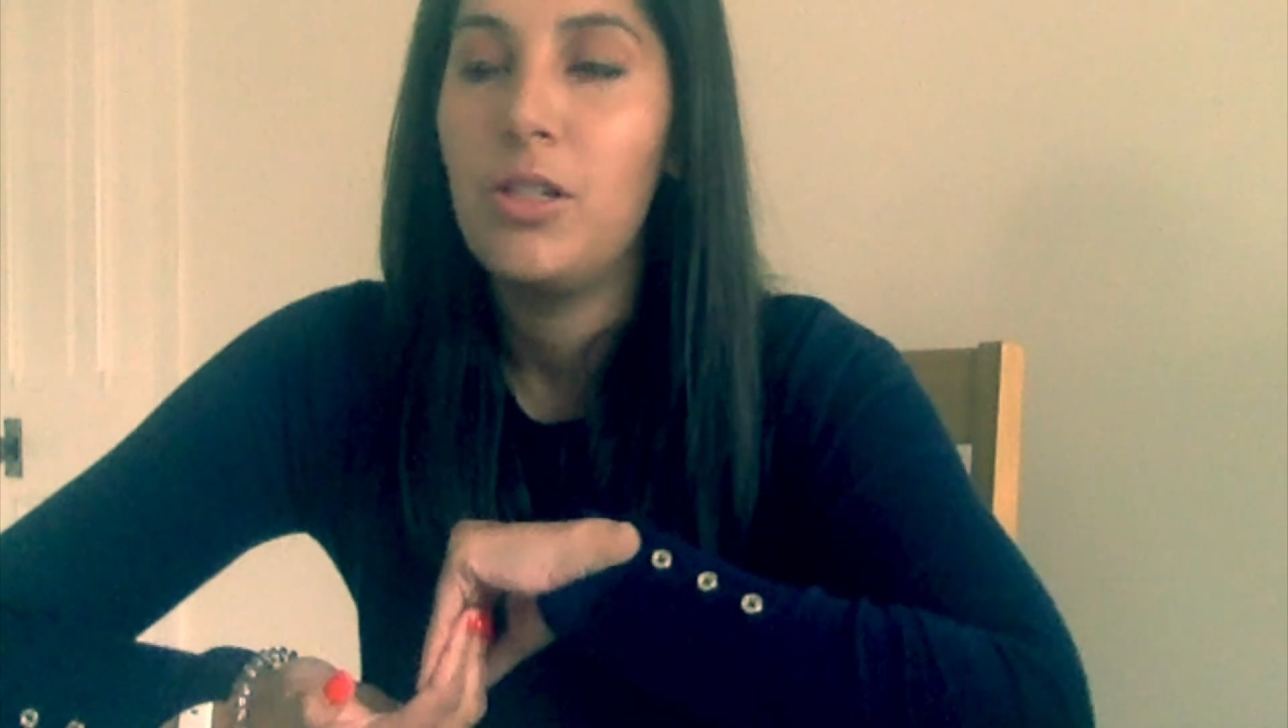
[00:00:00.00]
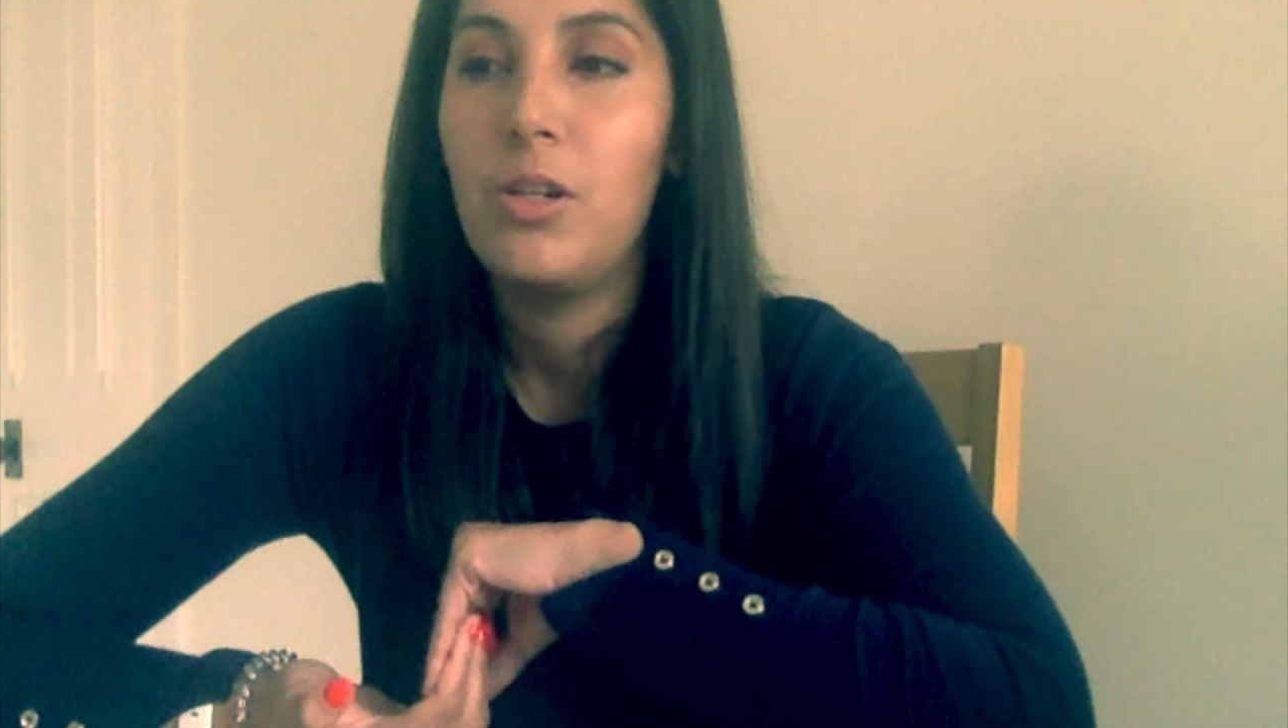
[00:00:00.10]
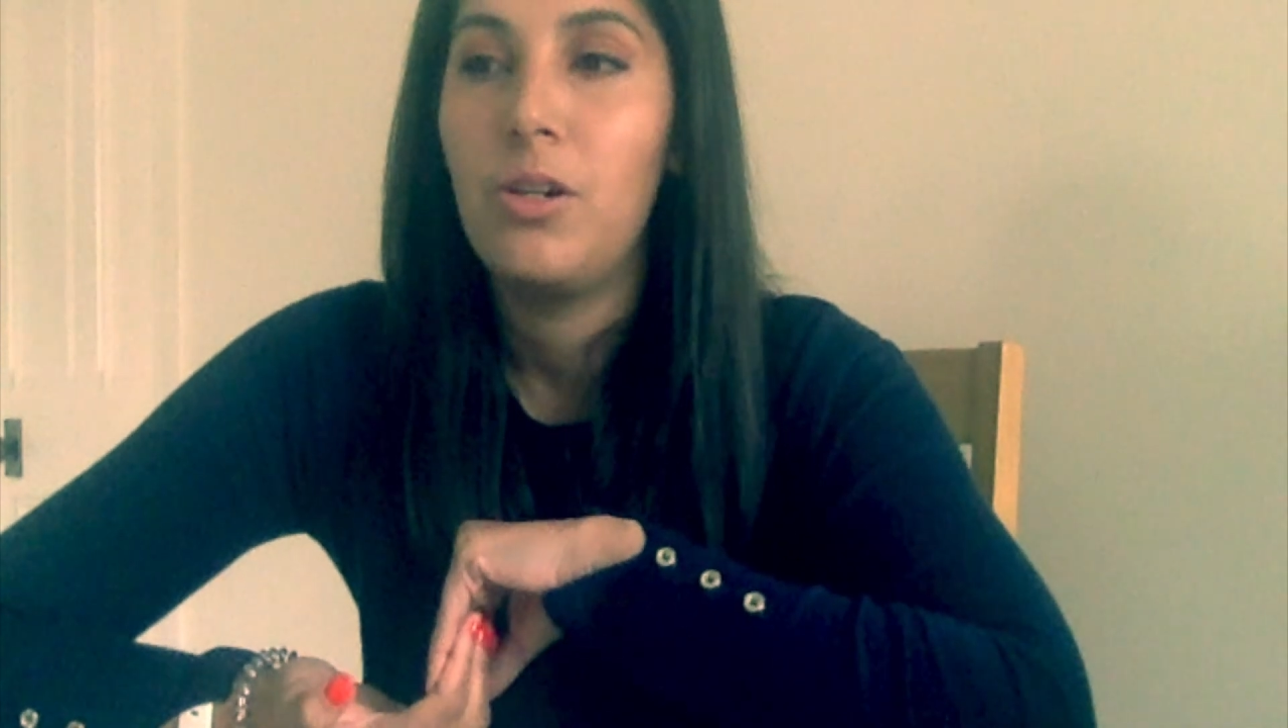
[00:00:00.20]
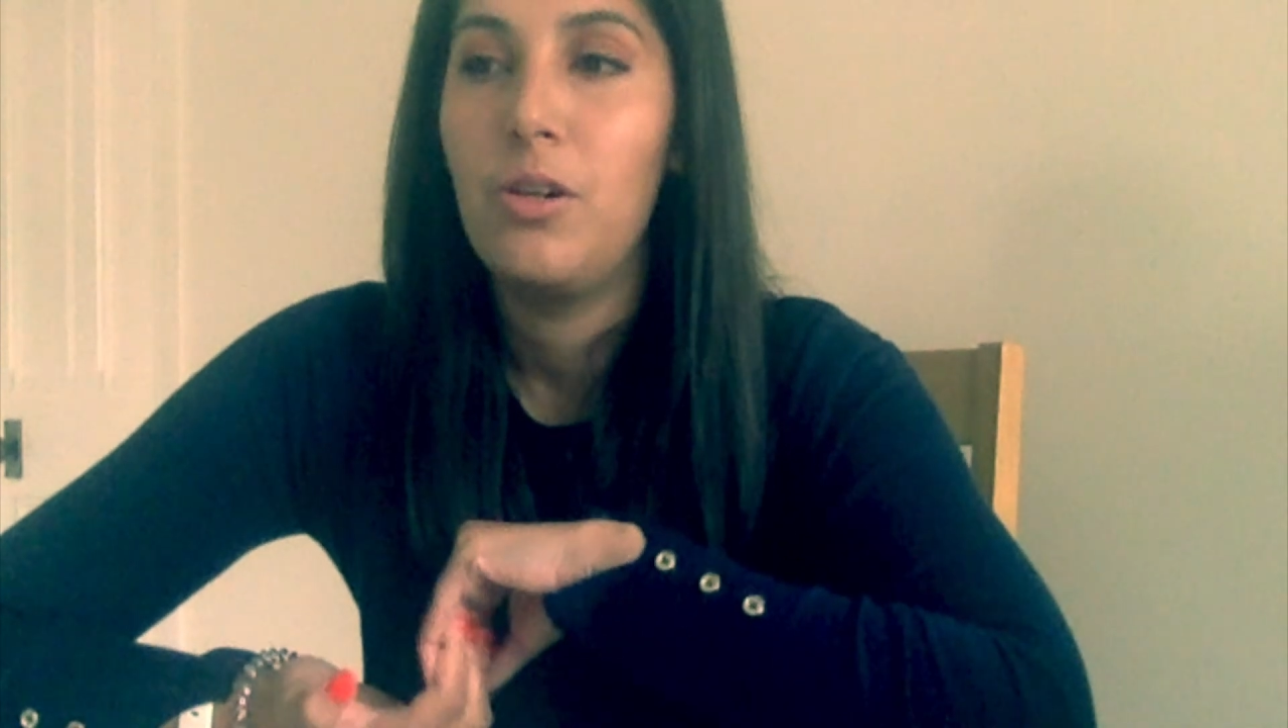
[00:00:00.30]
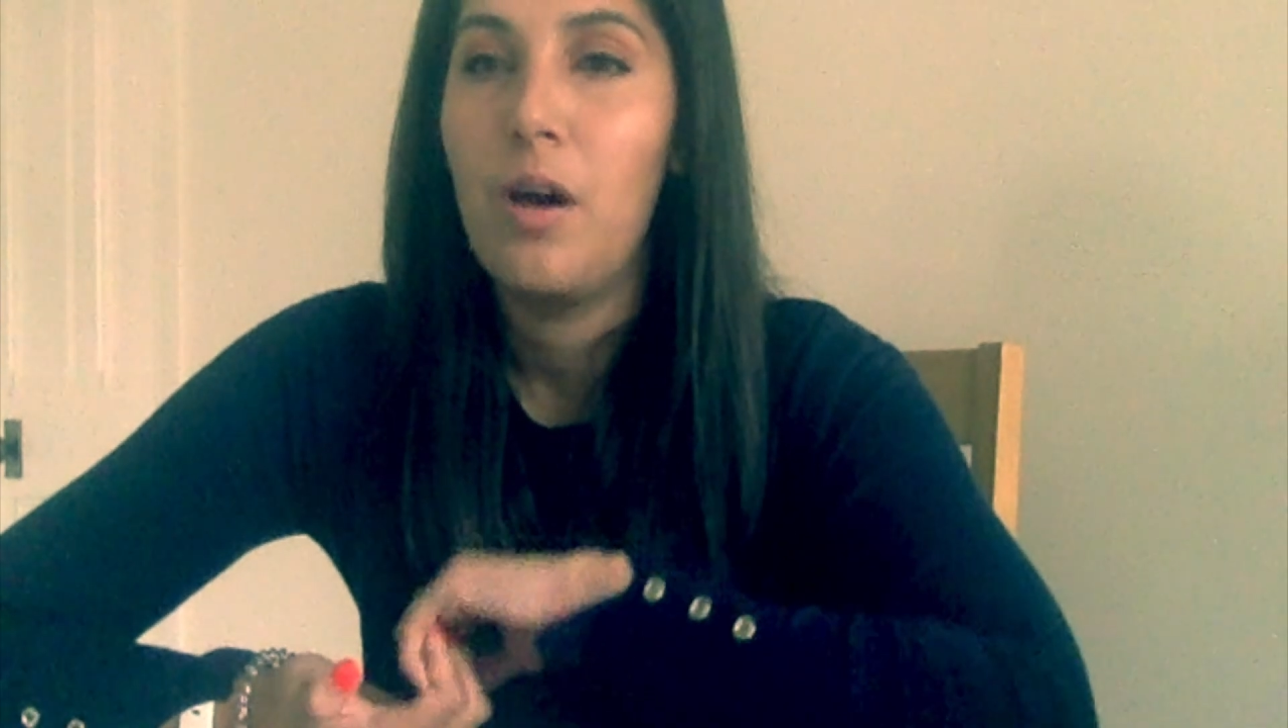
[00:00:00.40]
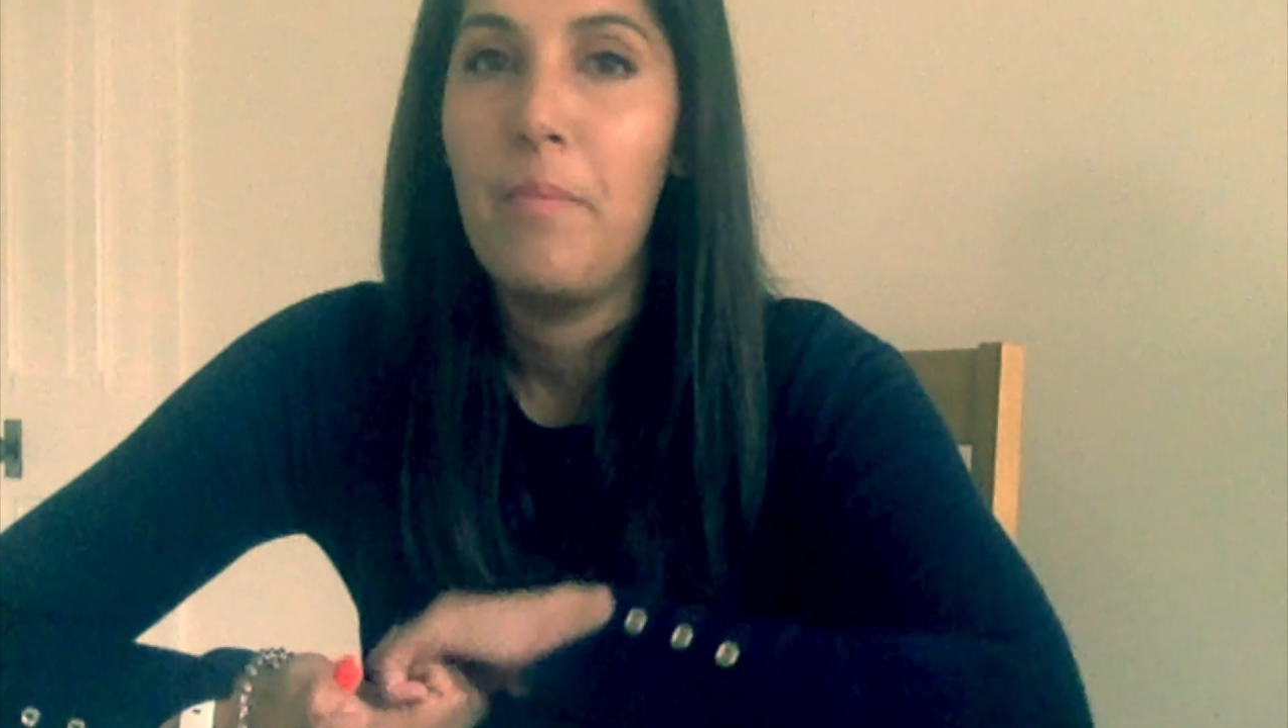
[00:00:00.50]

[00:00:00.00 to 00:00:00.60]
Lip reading: to